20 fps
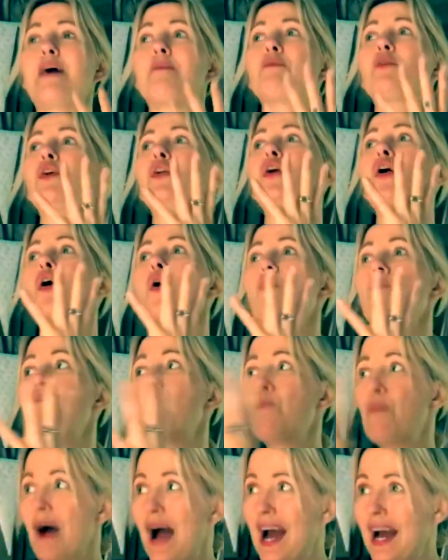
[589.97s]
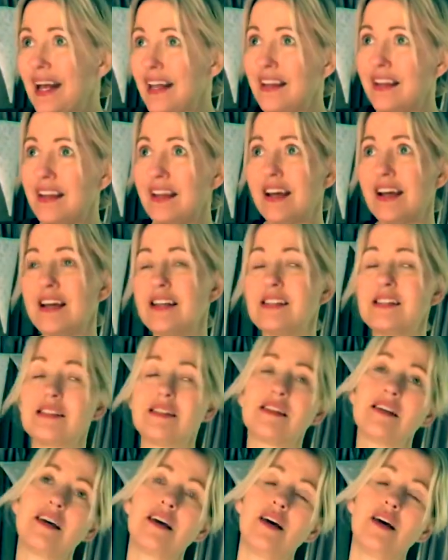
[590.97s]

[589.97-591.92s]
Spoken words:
I'm going to buy this.